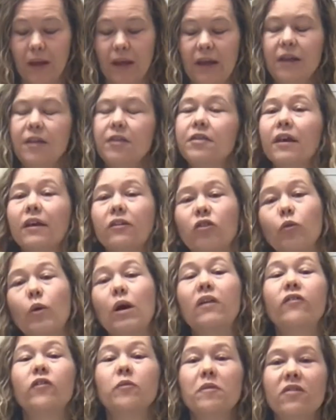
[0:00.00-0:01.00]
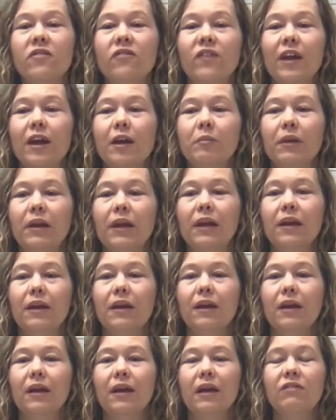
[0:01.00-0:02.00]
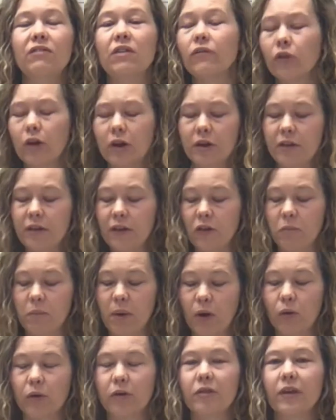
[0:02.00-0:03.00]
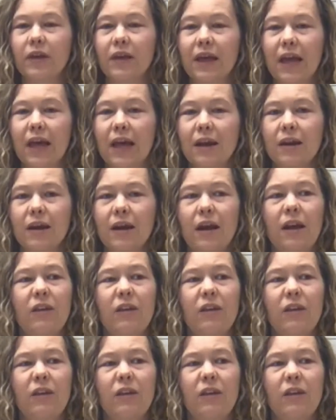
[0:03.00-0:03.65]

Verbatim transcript: He's sent away from his family. He's never going to see his parents again.